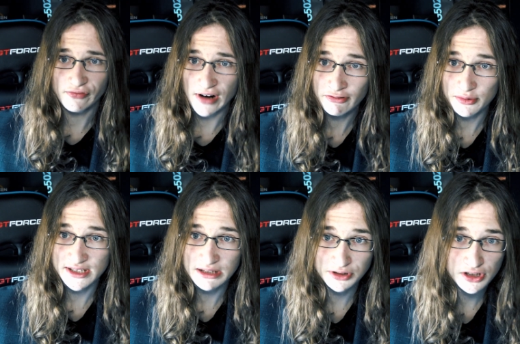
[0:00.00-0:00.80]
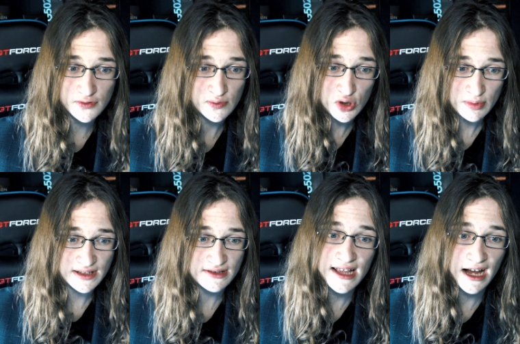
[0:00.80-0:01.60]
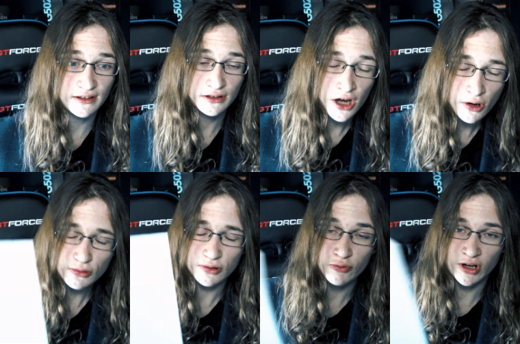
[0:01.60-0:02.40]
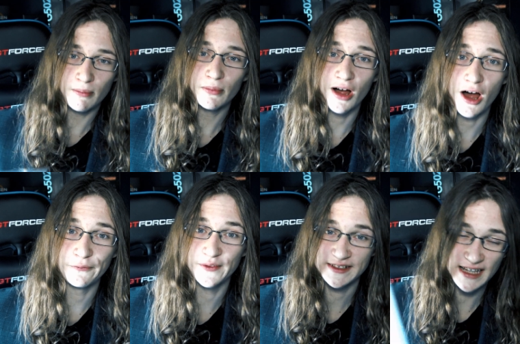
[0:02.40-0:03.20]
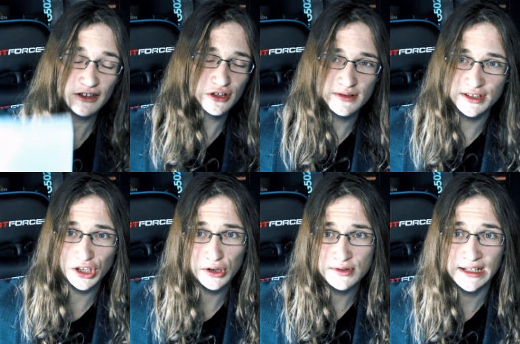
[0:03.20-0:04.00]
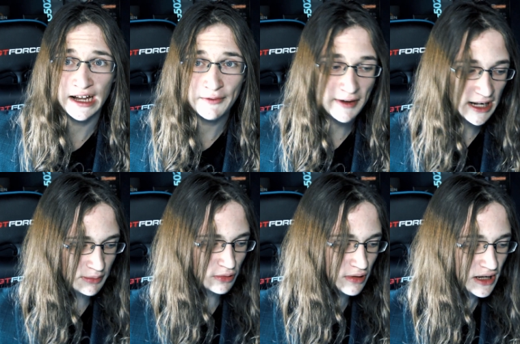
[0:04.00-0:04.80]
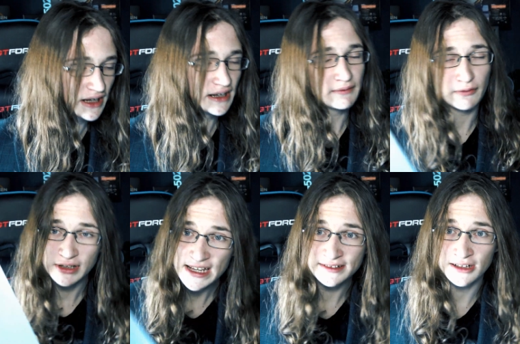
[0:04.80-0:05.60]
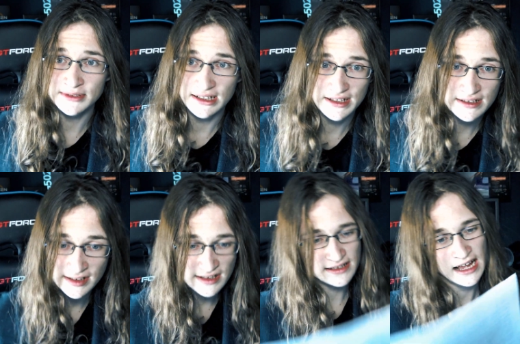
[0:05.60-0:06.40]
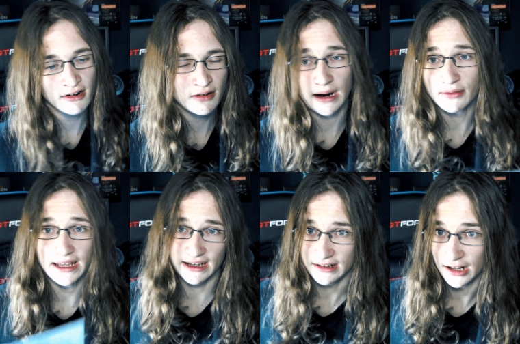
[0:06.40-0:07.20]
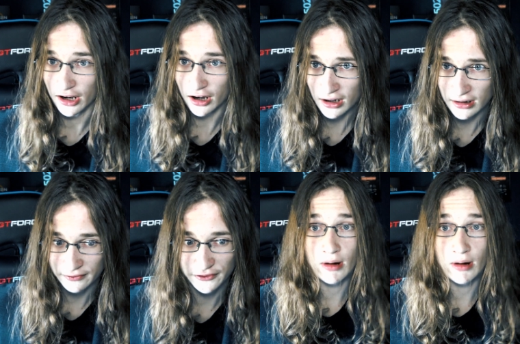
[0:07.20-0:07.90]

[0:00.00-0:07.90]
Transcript: Threadripper CPUs, which means that the total number of the Zen 2 SKUs they have available, for desktops at least, is now around 18 and a half.